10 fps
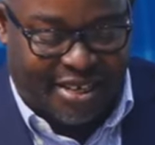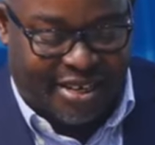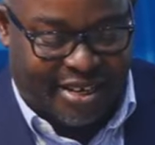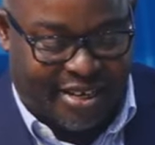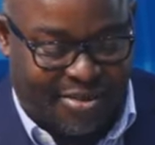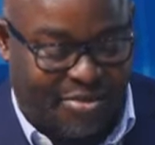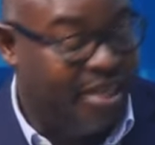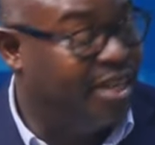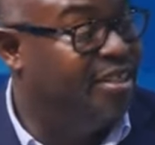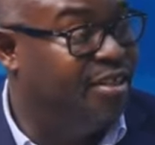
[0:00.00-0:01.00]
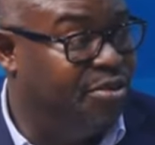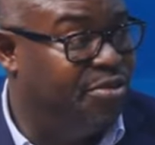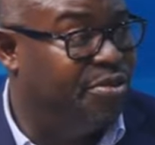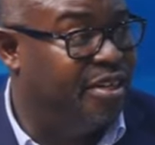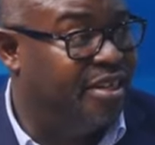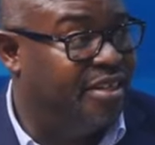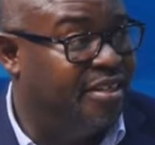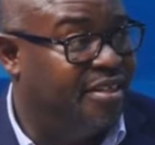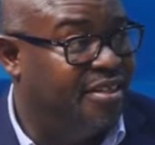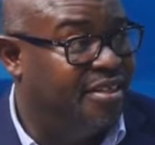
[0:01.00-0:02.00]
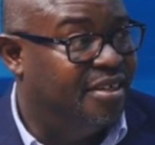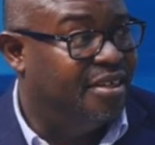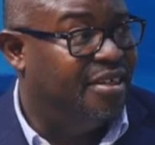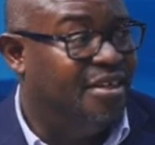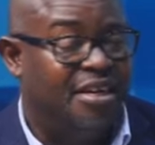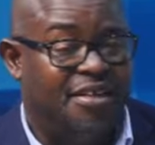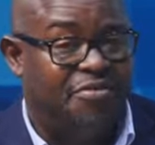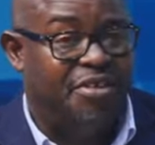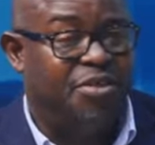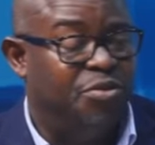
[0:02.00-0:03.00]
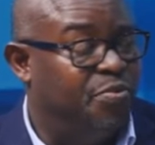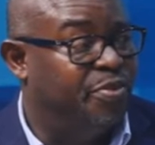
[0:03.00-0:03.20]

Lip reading: We learned a lot on that day. They had very good